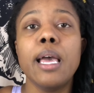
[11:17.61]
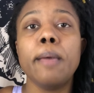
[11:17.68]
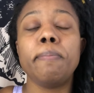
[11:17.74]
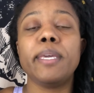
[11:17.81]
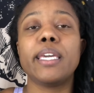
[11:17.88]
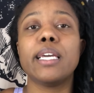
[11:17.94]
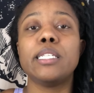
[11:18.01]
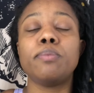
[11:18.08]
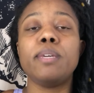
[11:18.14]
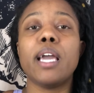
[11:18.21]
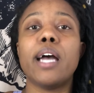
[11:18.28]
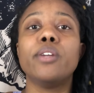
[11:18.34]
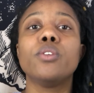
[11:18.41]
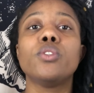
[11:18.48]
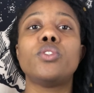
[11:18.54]
because we
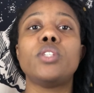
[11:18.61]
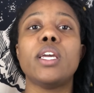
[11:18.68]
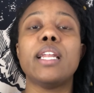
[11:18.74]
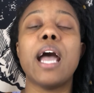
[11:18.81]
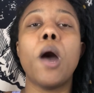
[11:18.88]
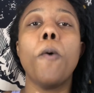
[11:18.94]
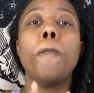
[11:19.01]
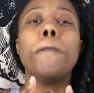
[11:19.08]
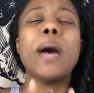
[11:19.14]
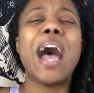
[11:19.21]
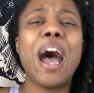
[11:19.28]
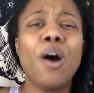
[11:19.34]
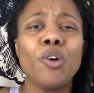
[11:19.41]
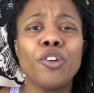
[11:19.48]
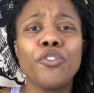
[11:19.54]
understand how
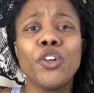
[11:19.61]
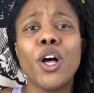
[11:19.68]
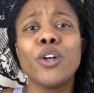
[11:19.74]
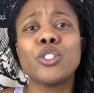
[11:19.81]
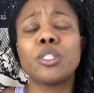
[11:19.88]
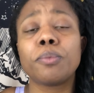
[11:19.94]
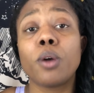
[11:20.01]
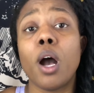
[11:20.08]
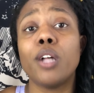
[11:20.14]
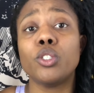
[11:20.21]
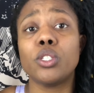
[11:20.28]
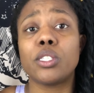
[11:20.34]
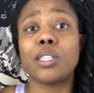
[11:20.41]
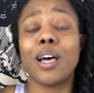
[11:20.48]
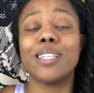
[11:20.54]
powerful our
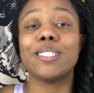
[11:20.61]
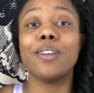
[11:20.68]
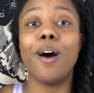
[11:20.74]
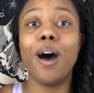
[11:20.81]
subconscious thoughts